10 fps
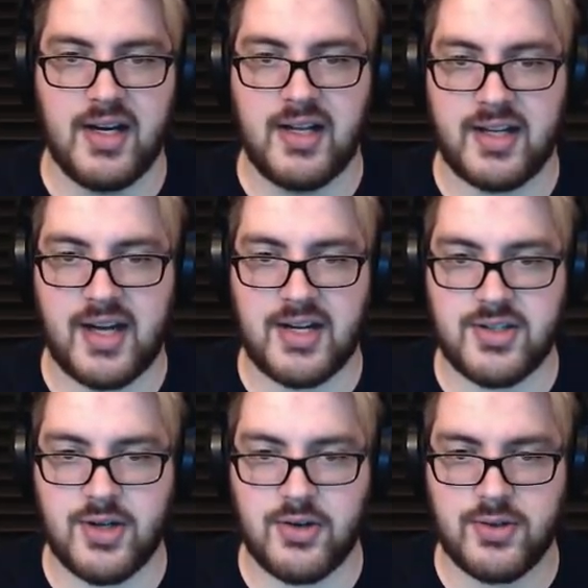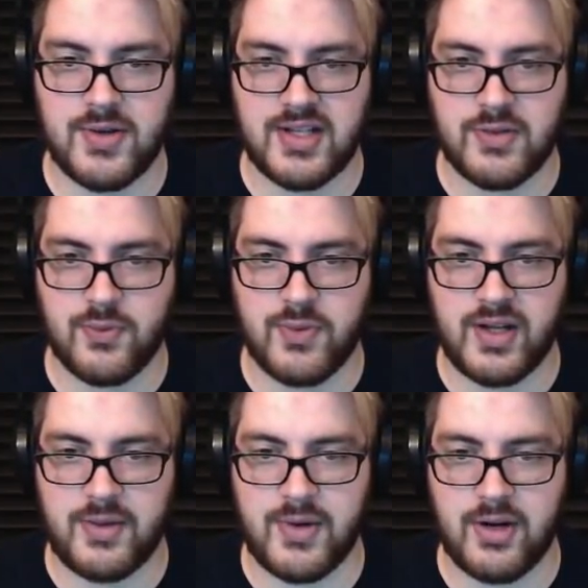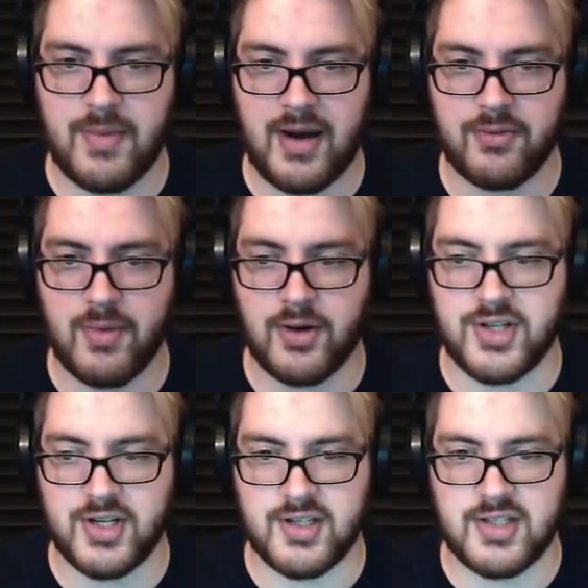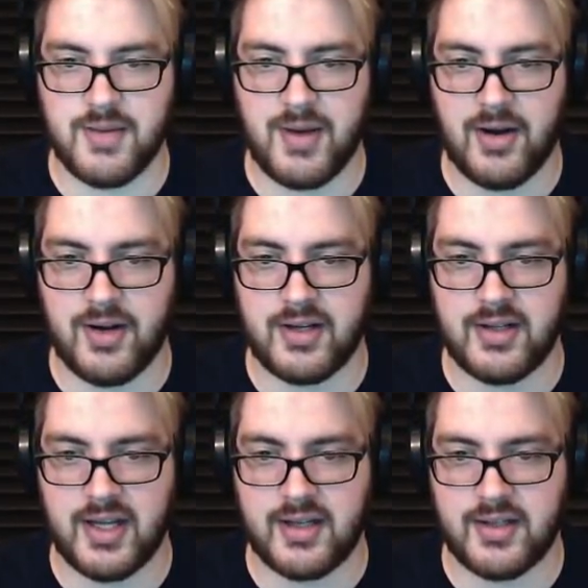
like I start doing these really weird mouth motions about it, like